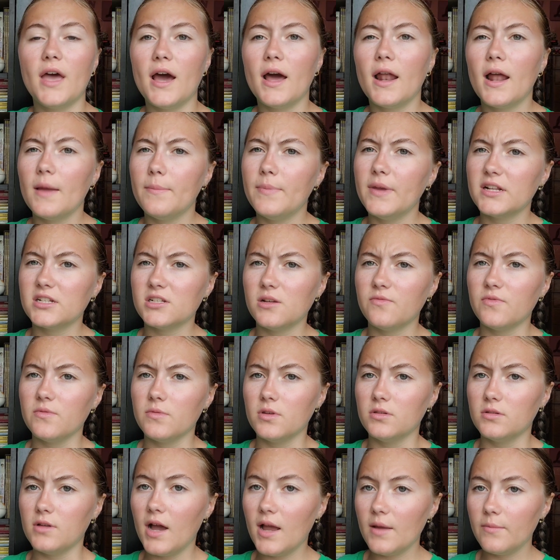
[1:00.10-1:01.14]
that I picked up from
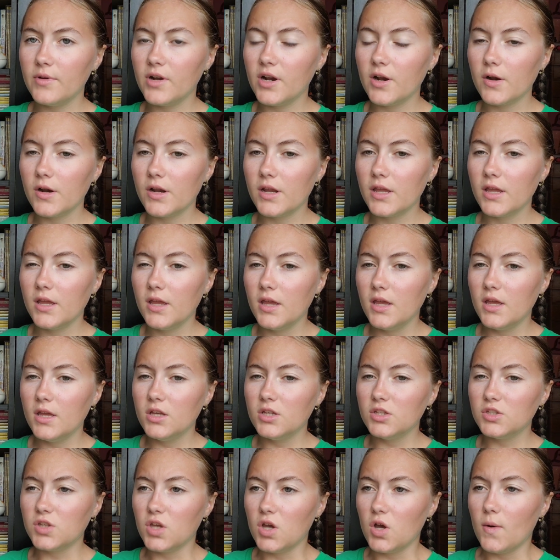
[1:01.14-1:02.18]
the library,
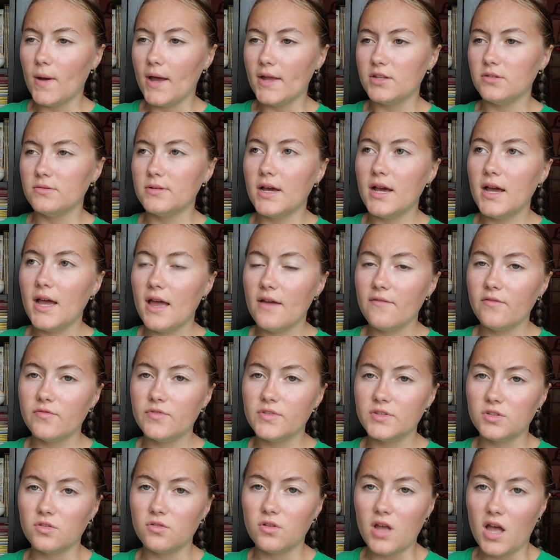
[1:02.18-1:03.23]
so I do not have a
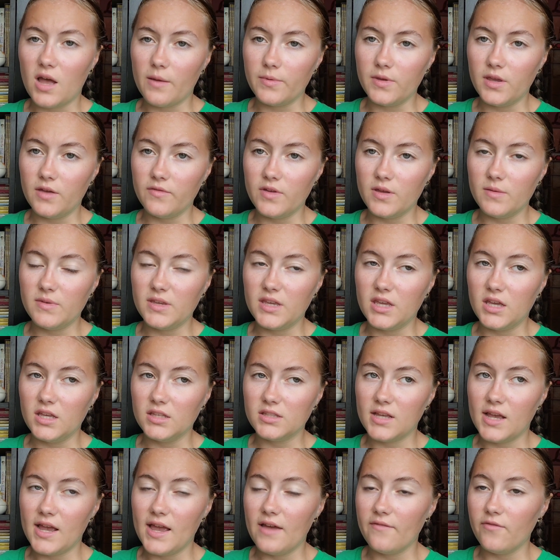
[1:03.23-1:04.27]
physical copy of it
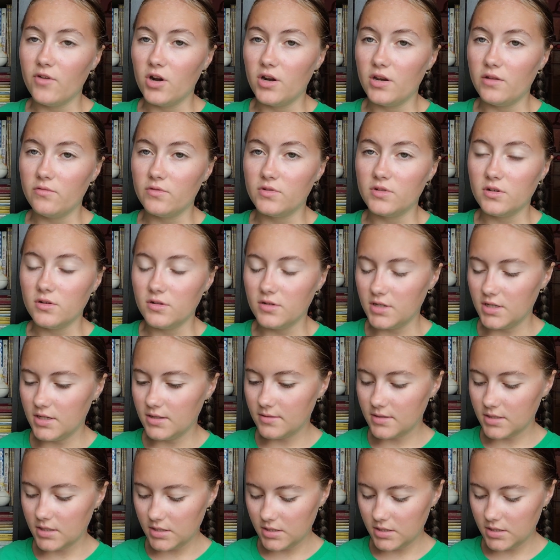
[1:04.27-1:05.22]
because I have already returned it.